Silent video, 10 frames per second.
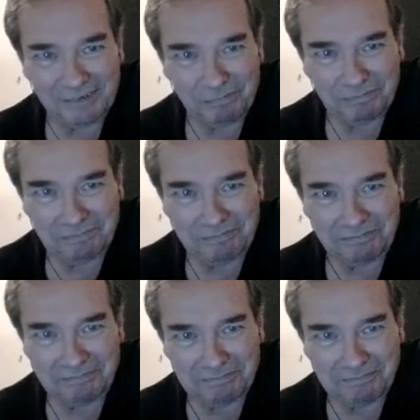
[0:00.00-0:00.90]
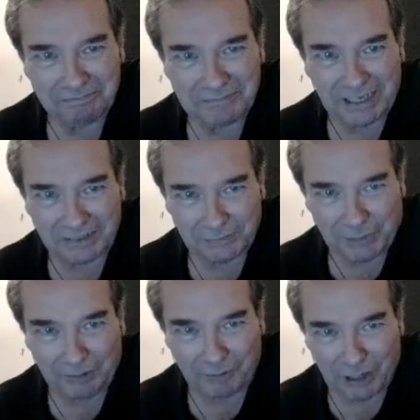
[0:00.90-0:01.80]
Mm-hmm. Sounds
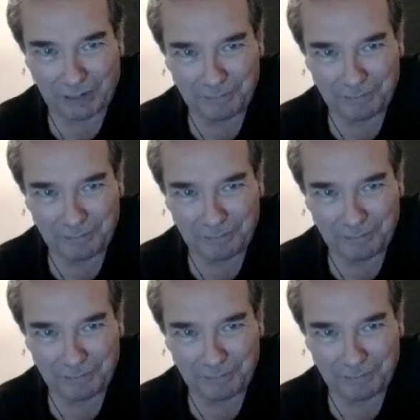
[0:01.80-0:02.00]
about right.